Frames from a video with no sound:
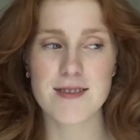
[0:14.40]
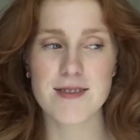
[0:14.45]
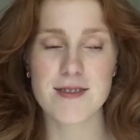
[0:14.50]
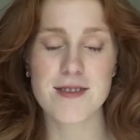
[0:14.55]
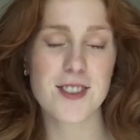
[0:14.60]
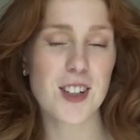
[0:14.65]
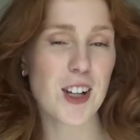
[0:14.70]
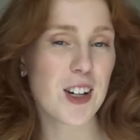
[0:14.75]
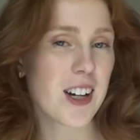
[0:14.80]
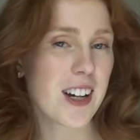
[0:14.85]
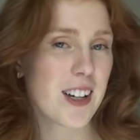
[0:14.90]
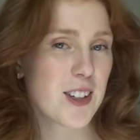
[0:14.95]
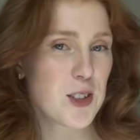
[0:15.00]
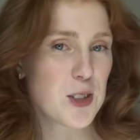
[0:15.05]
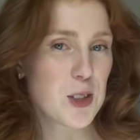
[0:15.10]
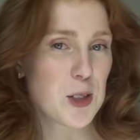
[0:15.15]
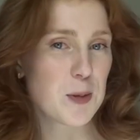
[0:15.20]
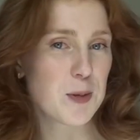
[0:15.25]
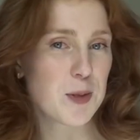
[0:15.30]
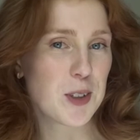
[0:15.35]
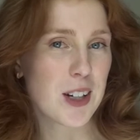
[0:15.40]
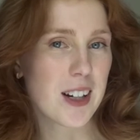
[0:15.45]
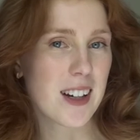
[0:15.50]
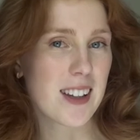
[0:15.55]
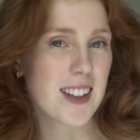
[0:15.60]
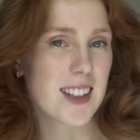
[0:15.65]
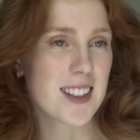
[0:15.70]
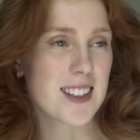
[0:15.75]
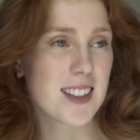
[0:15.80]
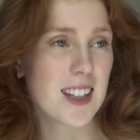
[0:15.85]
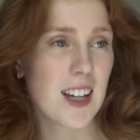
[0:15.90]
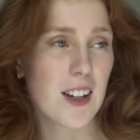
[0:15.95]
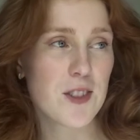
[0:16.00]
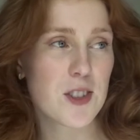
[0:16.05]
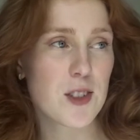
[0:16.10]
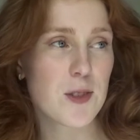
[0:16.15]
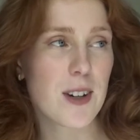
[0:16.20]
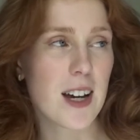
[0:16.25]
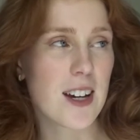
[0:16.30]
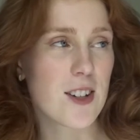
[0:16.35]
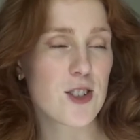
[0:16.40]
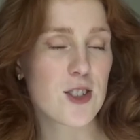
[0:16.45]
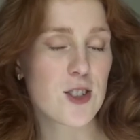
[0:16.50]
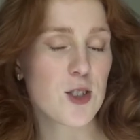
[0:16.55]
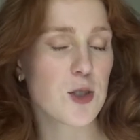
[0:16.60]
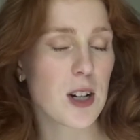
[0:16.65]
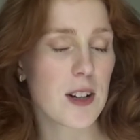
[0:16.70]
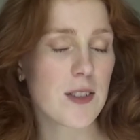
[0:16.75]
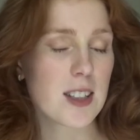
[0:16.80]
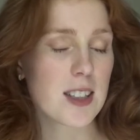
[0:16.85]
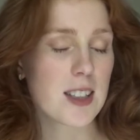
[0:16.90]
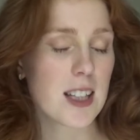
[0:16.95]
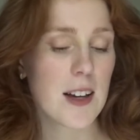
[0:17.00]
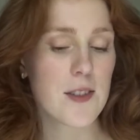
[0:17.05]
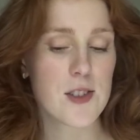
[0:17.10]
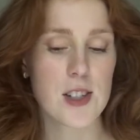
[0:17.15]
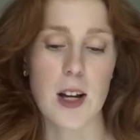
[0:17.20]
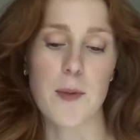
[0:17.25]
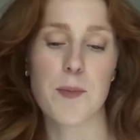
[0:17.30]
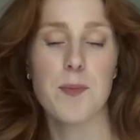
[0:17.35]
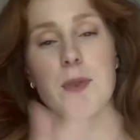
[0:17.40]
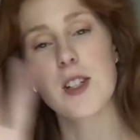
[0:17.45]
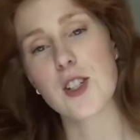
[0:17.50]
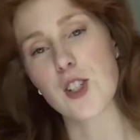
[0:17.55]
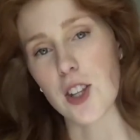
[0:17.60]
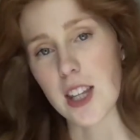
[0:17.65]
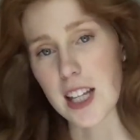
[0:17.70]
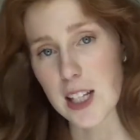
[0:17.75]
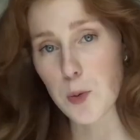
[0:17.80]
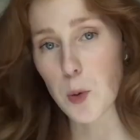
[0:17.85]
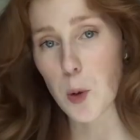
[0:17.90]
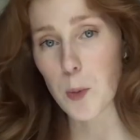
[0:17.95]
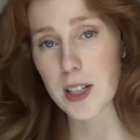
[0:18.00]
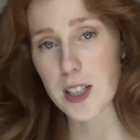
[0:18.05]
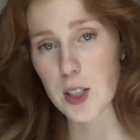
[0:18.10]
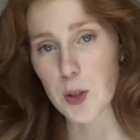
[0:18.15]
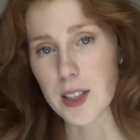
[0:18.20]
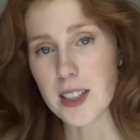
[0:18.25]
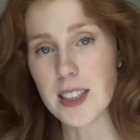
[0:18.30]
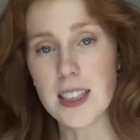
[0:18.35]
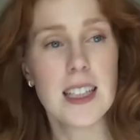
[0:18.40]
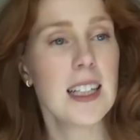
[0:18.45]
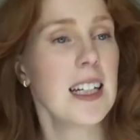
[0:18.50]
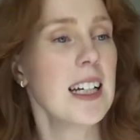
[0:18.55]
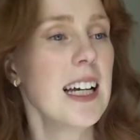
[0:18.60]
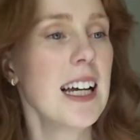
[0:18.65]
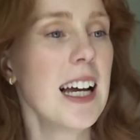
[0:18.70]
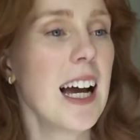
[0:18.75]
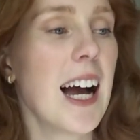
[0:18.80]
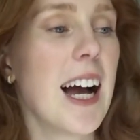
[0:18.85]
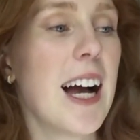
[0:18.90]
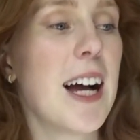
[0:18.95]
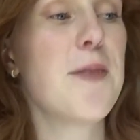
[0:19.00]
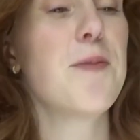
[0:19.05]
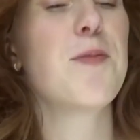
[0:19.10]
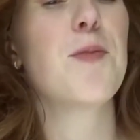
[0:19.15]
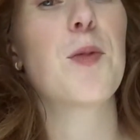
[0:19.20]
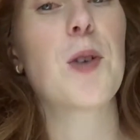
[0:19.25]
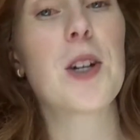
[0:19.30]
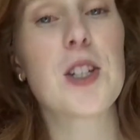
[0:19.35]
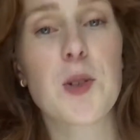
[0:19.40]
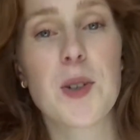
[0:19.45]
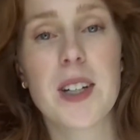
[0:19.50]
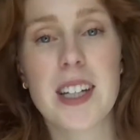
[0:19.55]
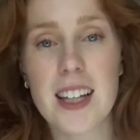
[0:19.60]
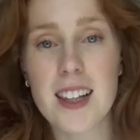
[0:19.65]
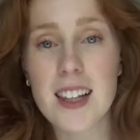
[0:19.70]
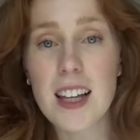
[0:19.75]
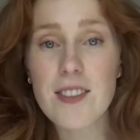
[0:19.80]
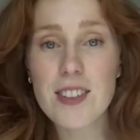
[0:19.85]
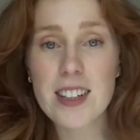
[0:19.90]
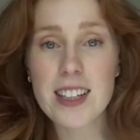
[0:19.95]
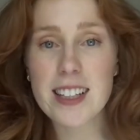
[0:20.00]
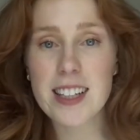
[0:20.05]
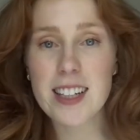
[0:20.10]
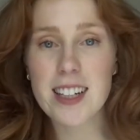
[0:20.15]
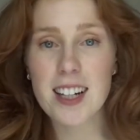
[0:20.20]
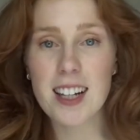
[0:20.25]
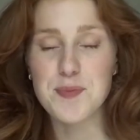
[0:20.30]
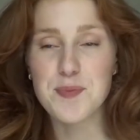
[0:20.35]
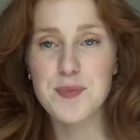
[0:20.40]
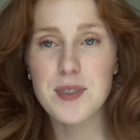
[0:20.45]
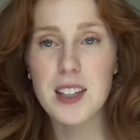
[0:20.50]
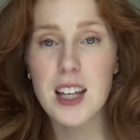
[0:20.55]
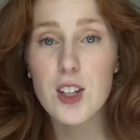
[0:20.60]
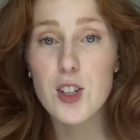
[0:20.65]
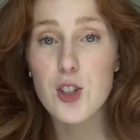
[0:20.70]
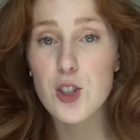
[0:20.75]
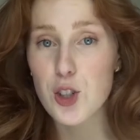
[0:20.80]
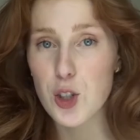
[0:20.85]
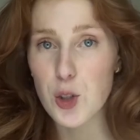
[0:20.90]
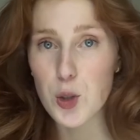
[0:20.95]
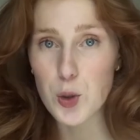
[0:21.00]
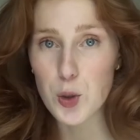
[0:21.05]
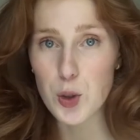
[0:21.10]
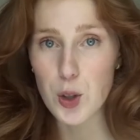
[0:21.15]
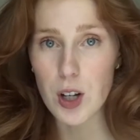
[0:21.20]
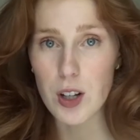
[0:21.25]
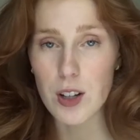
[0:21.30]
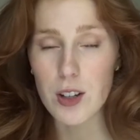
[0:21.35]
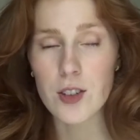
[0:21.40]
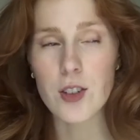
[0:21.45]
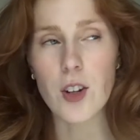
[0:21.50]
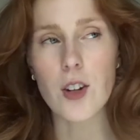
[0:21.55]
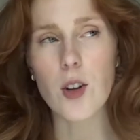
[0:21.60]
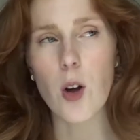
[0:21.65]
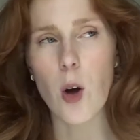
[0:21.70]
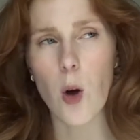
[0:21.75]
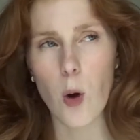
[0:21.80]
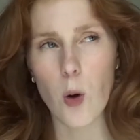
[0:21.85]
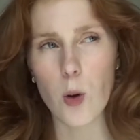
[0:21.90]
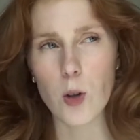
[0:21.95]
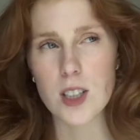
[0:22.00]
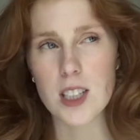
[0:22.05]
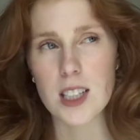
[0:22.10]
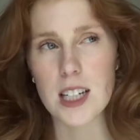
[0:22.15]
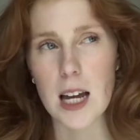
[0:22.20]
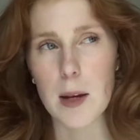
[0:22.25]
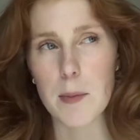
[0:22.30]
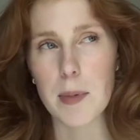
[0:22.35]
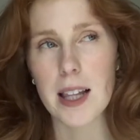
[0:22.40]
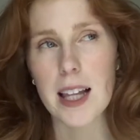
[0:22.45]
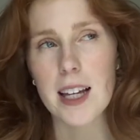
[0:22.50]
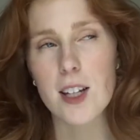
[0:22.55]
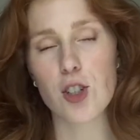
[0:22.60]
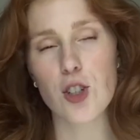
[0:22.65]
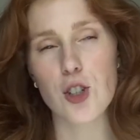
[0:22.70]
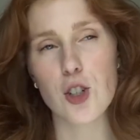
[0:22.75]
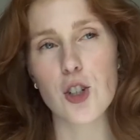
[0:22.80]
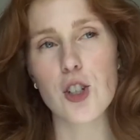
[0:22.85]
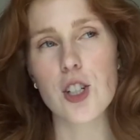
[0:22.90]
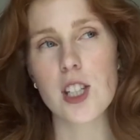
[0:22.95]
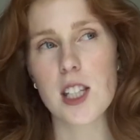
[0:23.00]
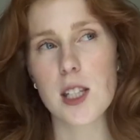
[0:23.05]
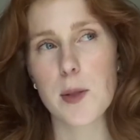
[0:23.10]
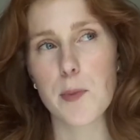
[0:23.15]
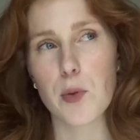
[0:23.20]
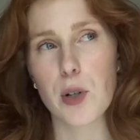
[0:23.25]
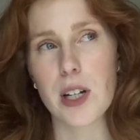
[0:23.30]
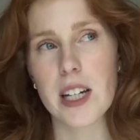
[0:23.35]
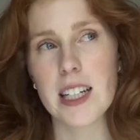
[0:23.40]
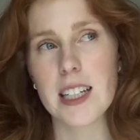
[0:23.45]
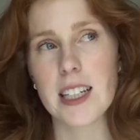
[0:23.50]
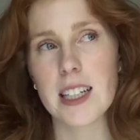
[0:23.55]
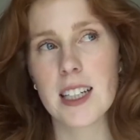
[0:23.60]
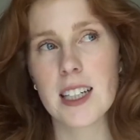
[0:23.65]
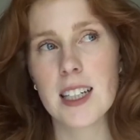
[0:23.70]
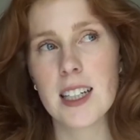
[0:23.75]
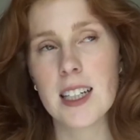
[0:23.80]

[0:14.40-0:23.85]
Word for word: vlogger, YouTube vlogger that loves fashion, travel and lifestyle. So that's what we're doing. Um, we're doing a lovely little shoe, not haul today, but like shoe spring